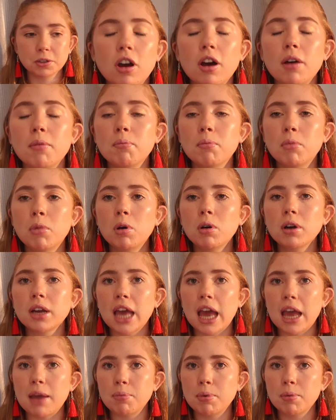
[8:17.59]
You are more
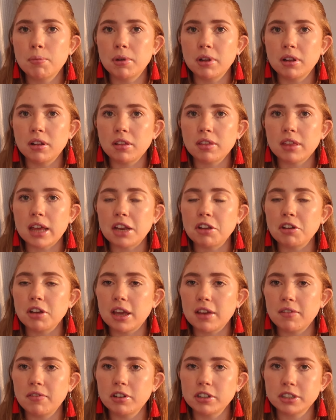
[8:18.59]
capable than you
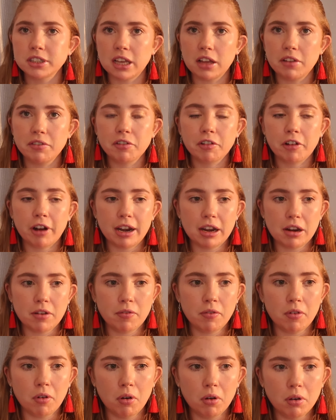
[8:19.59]
give yourself credit
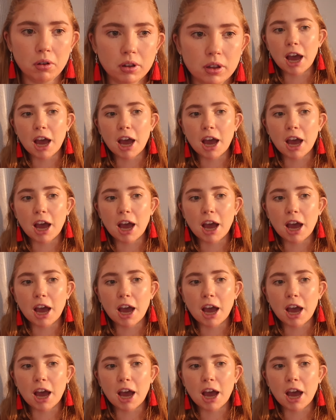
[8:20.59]
for.